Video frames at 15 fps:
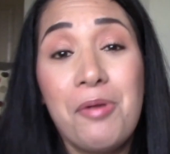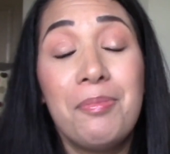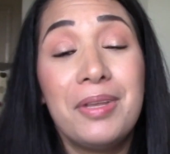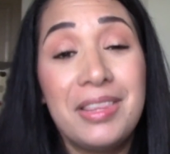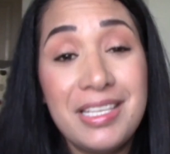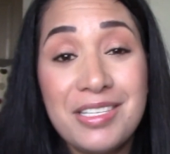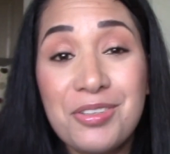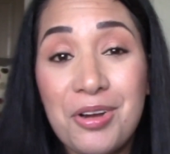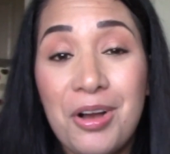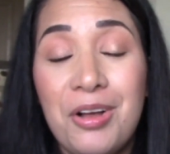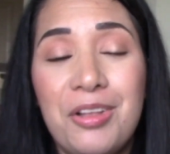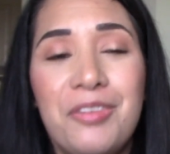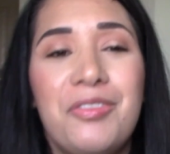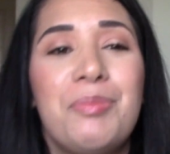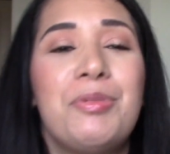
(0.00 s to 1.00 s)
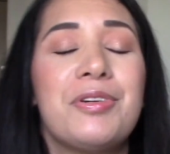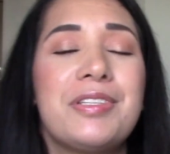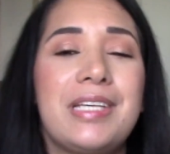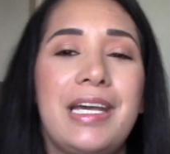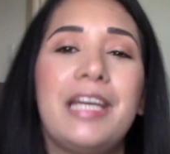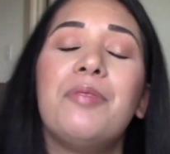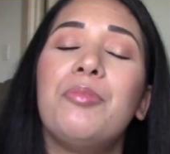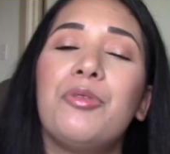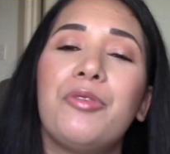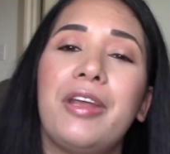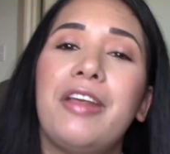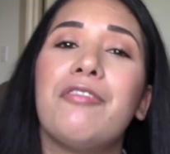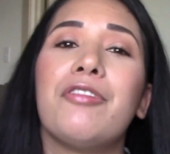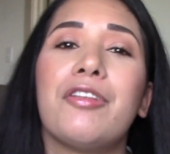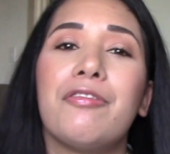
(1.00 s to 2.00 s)
but these are all of the books I had been
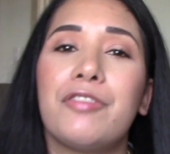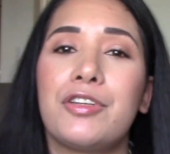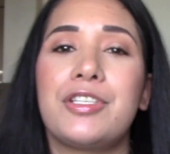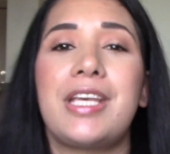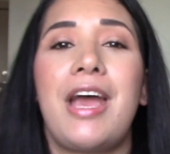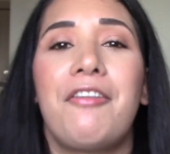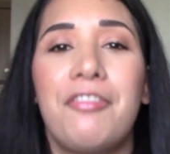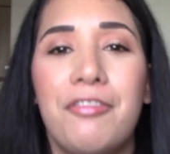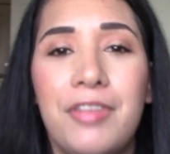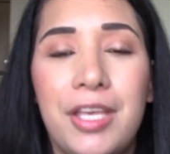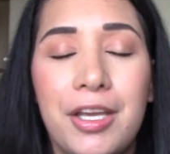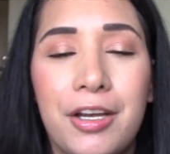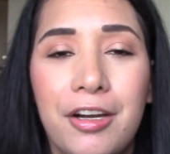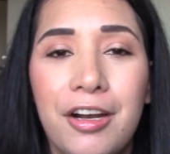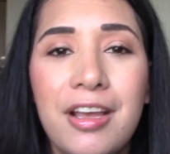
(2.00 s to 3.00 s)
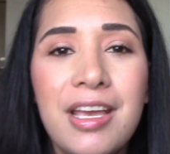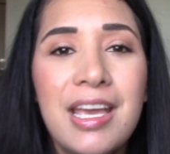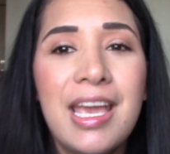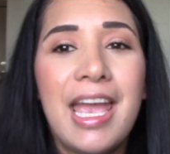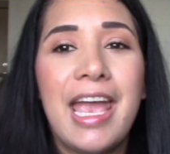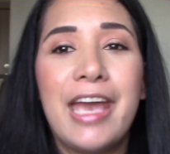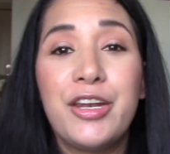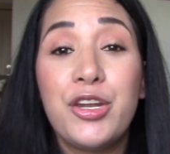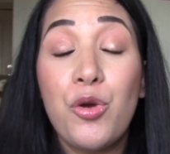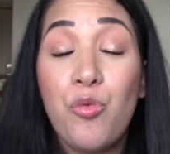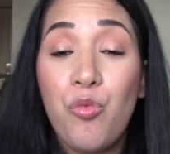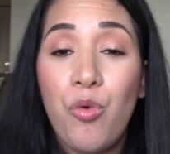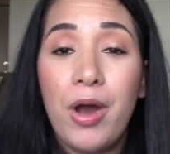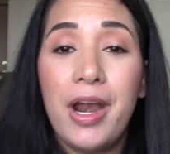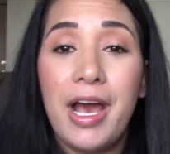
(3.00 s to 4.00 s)
reading for the first half of the year and
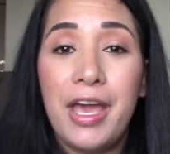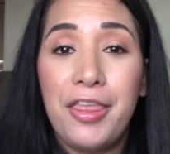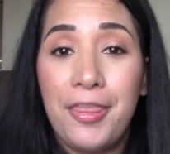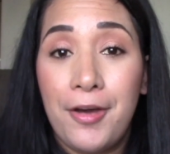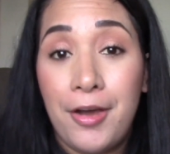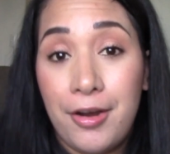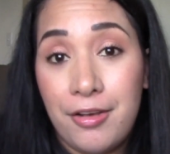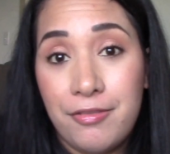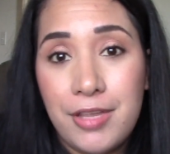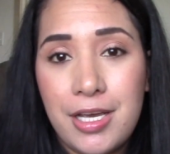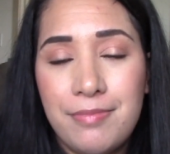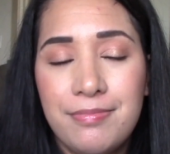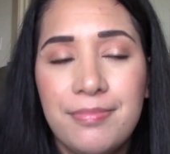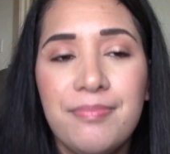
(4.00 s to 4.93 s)
what I thought of them.